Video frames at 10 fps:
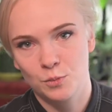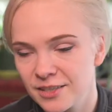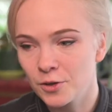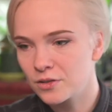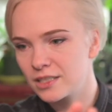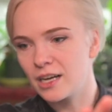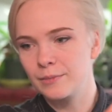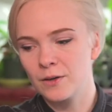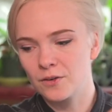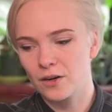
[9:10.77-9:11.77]
The photos I talk
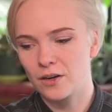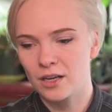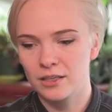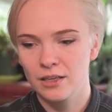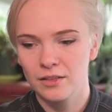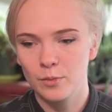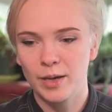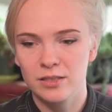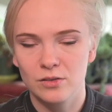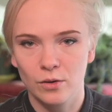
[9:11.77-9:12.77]
about are not the
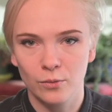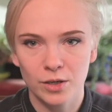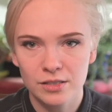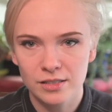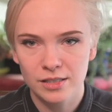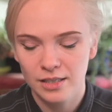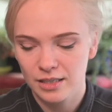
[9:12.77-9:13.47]
best or worst,